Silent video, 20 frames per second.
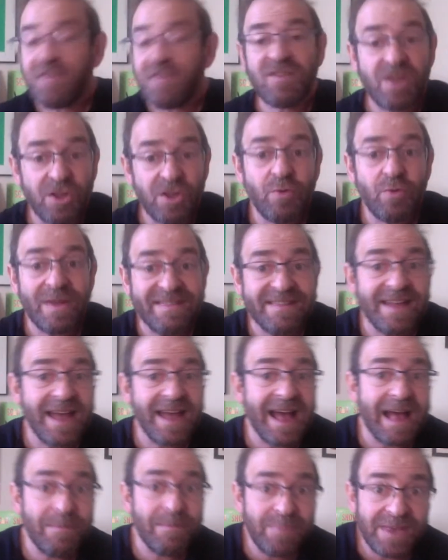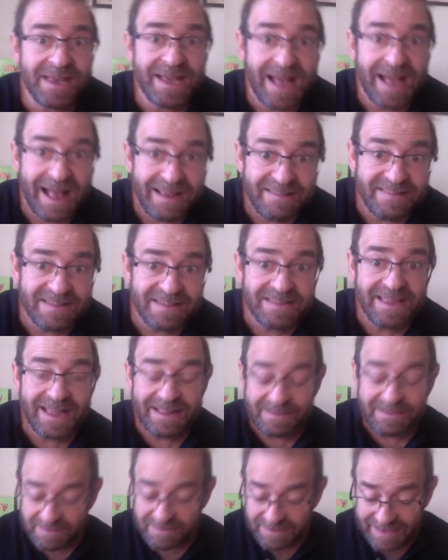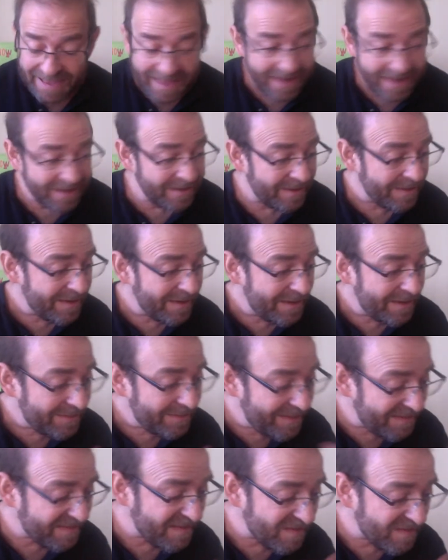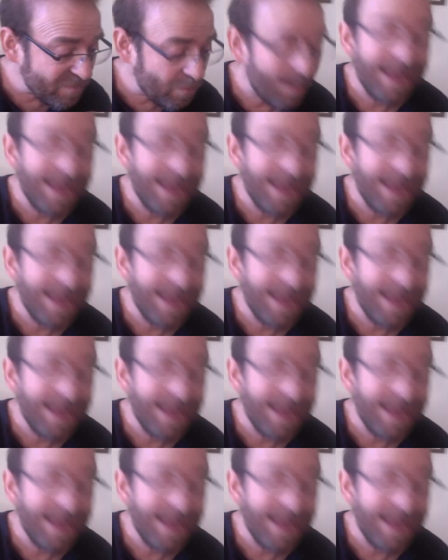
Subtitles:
it was a happy accident, and this is